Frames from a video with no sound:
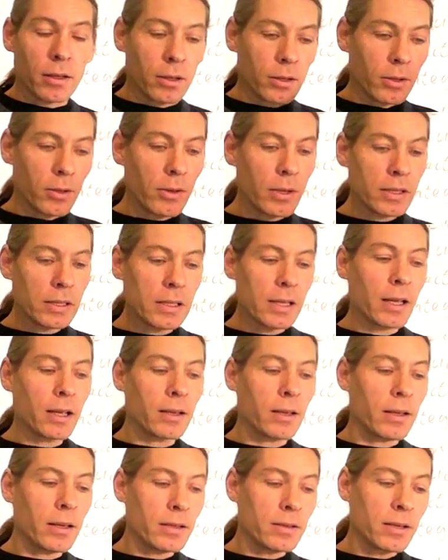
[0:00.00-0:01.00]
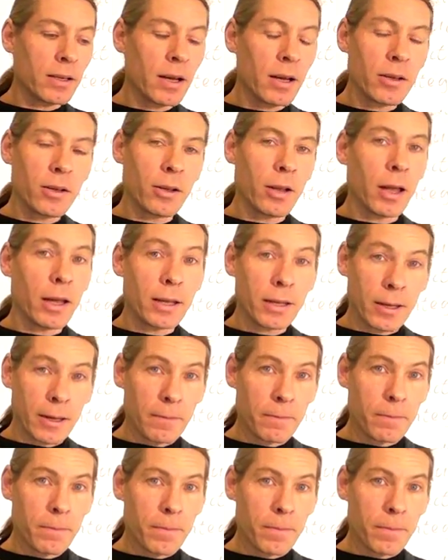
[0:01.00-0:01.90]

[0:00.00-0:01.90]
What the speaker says: Do this technique, see how you like it.